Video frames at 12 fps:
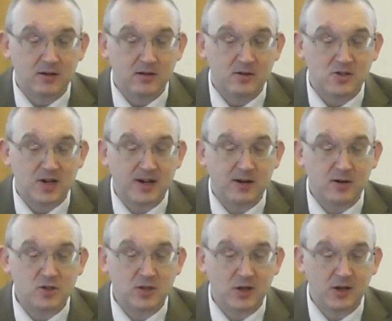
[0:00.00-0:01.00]

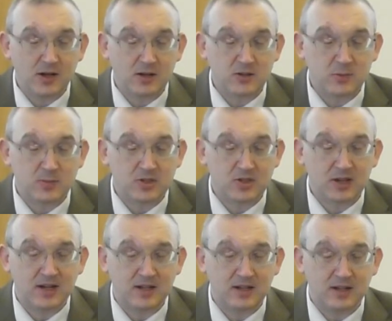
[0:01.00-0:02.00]
desires none else
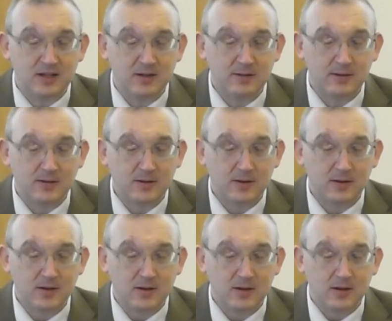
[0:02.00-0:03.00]
beside thee.
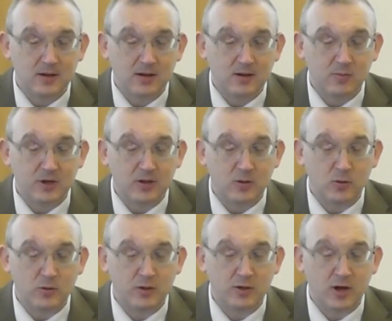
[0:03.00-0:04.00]
And we know
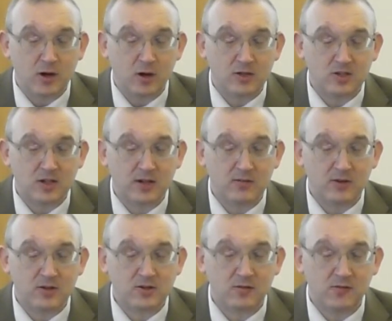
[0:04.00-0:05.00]
that thou hast given
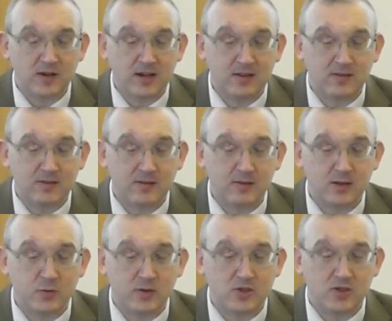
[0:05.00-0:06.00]
us a faith that
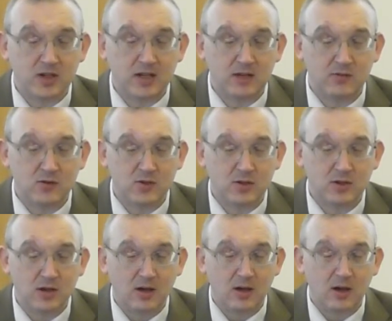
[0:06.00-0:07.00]
receives,
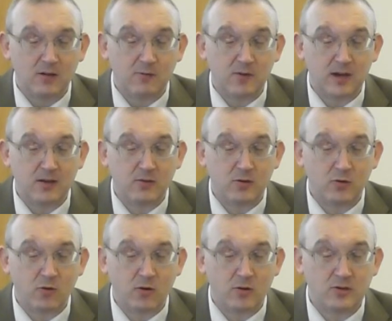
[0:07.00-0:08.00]
a faith that
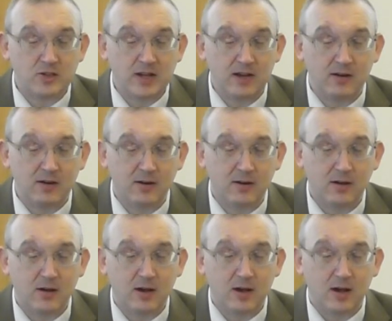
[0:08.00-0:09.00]
draws near,
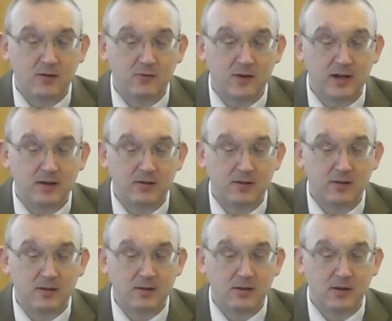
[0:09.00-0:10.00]
a faith
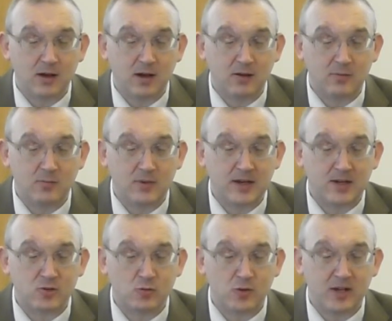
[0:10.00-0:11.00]
that
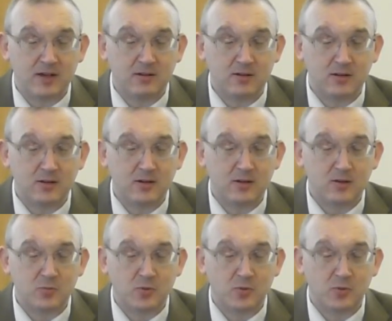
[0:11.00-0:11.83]
makes real the